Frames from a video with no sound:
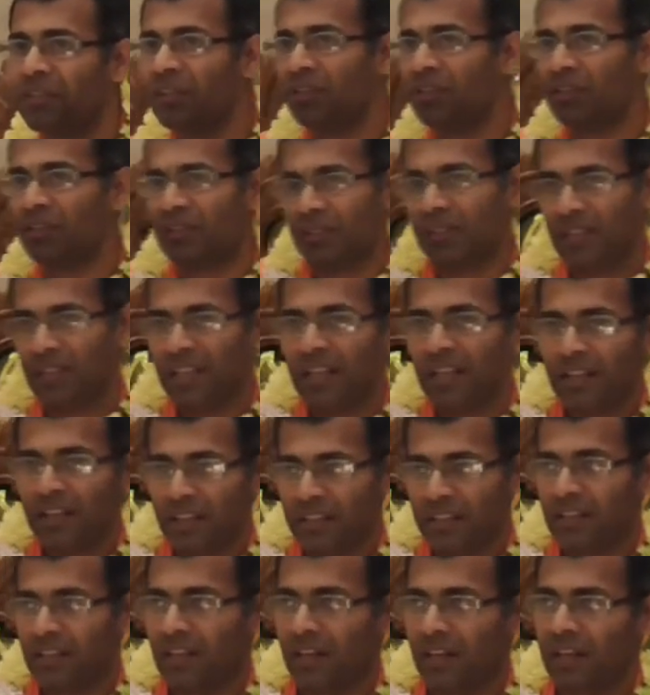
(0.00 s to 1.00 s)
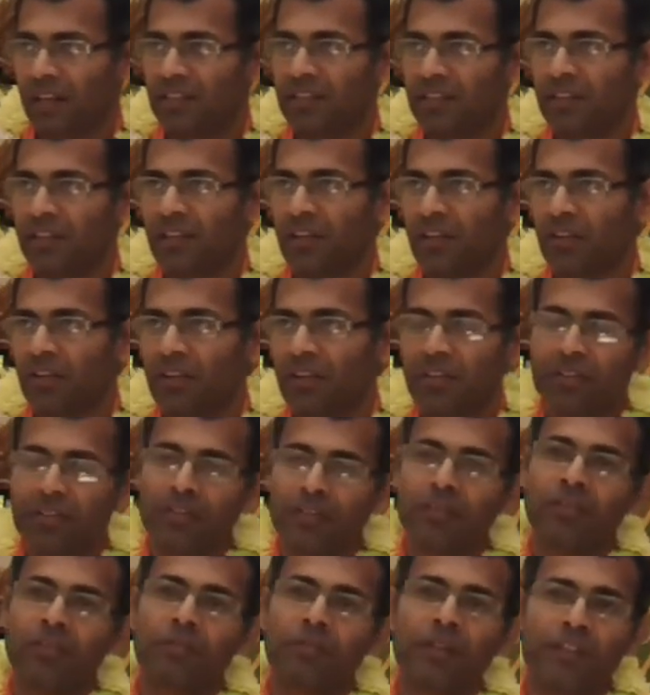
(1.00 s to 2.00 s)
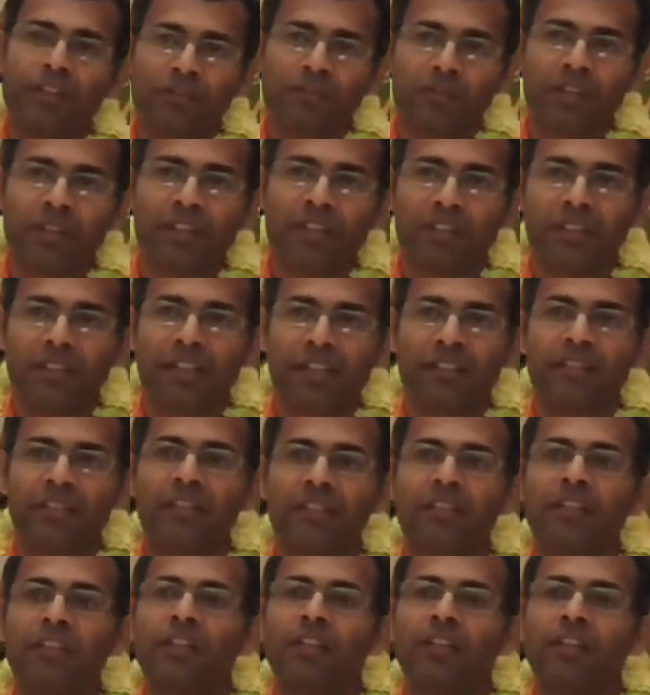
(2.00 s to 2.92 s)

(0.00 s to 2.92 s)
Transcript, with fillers: Because he doesn't understand law, punishment is less.